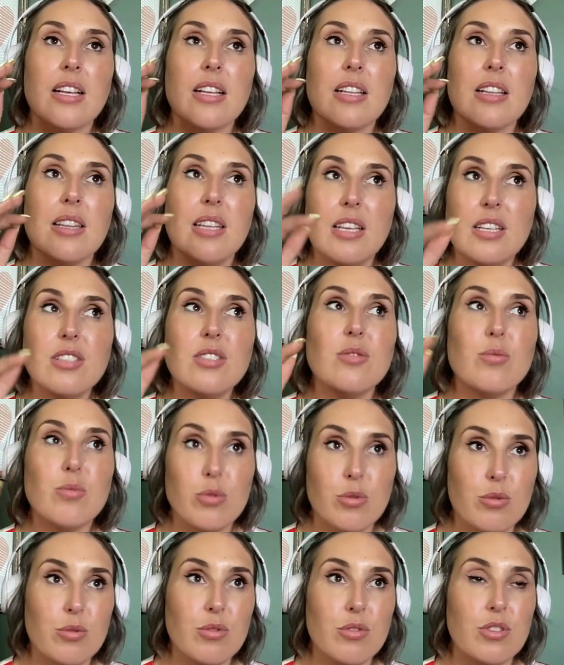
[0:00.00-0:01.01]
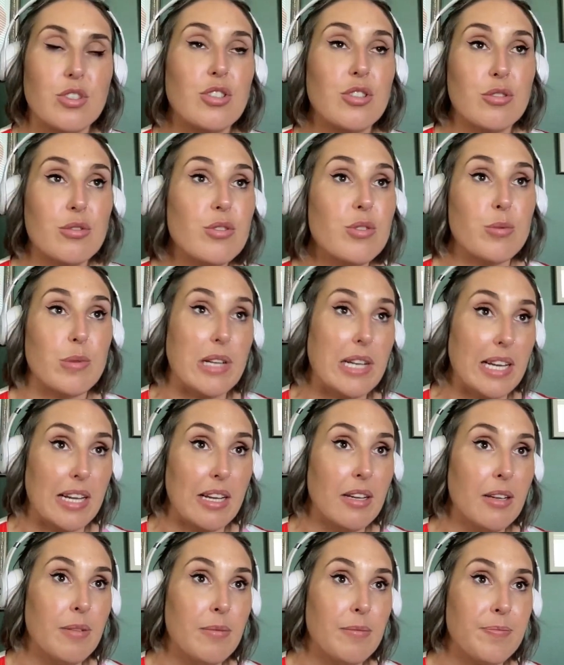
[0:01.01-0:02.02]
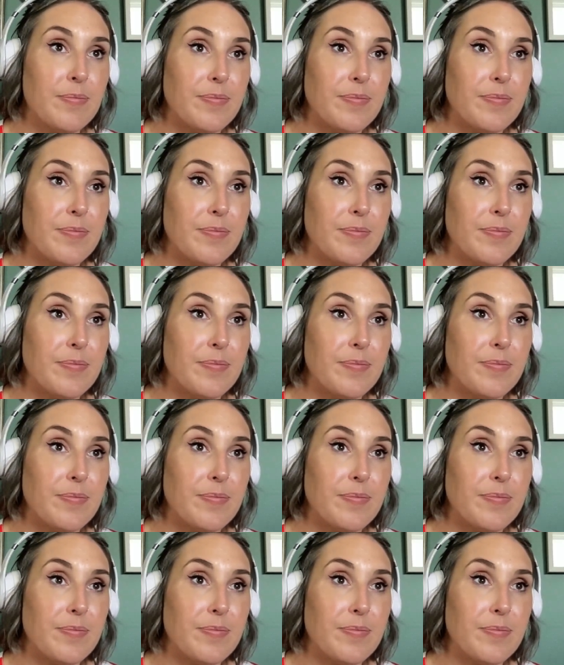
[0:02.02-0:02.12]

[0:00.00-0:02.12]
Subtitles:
These rules usually